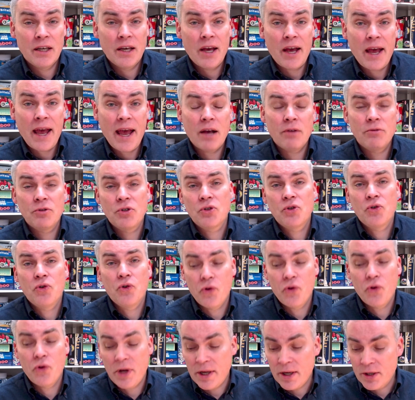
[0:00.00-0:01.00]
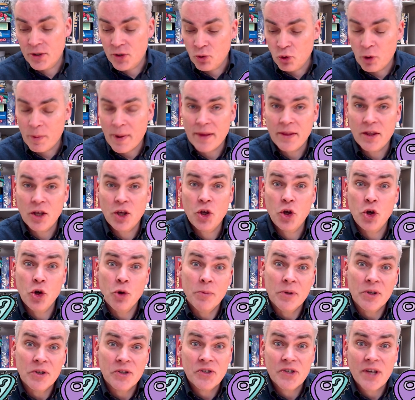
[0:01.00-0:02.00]
Our story is all about the
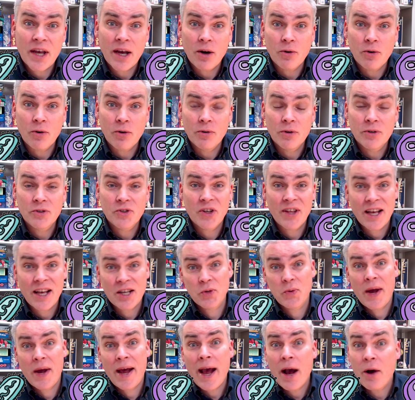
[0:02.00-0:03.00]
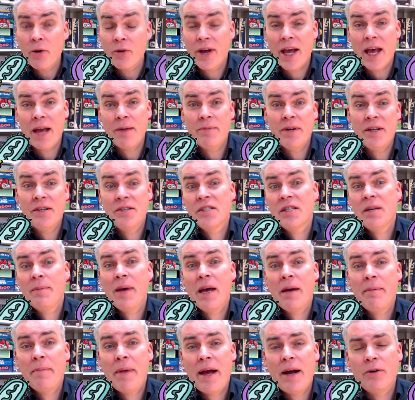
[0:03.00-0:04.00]
human cell. So that's what our game needs to be
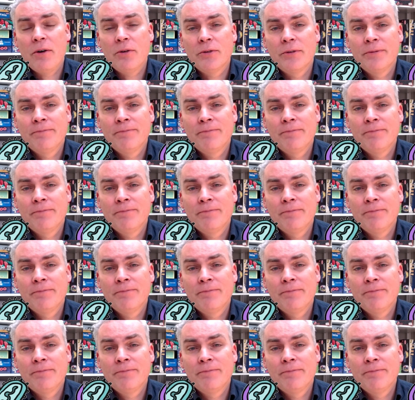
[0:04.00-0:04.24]
about.